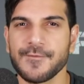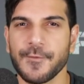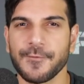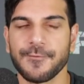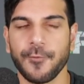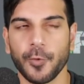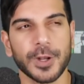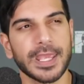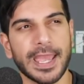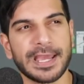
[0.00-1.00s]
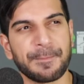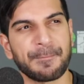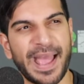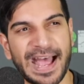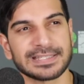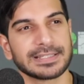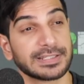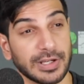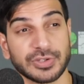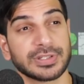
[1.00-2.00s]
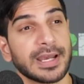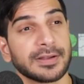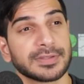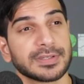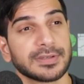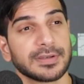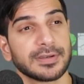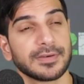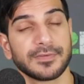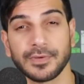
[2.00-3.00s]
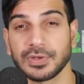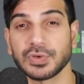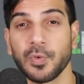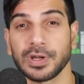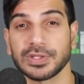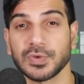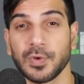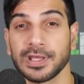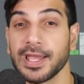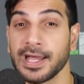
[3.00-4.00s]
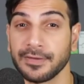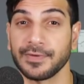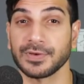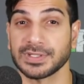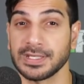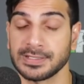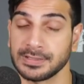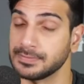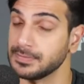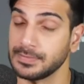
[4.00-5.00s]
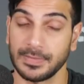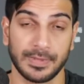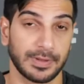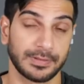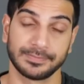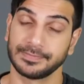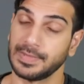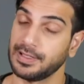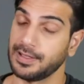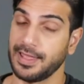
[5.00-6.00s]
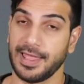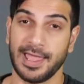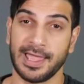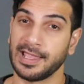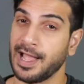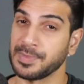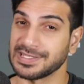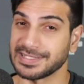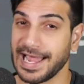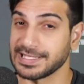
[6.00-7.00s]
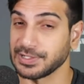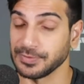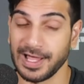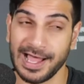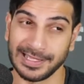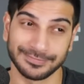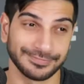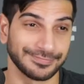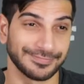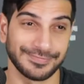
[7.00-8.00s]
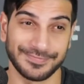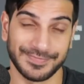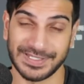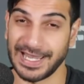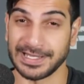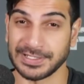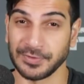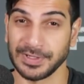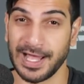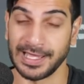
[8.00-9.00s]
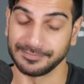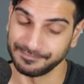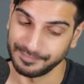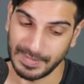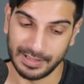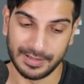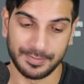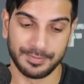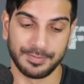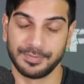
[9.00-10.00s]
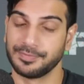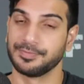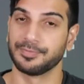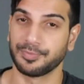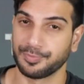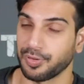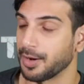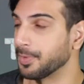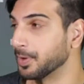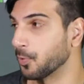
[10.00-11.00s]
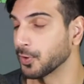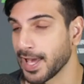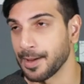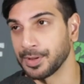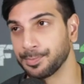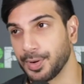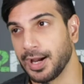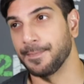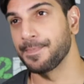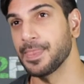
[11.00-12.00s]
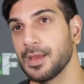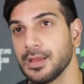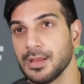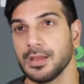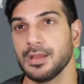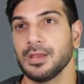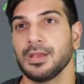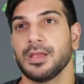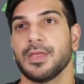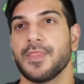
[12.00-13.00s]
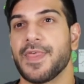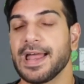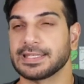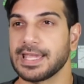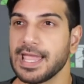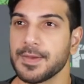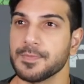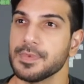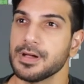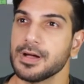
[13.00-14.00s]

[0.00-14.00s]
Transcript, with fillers: for 48 passing touchdowns for the 2020 NFL season. Hey, I mean, stats don't lie. Stats don't lie. Probably won't happen. But that game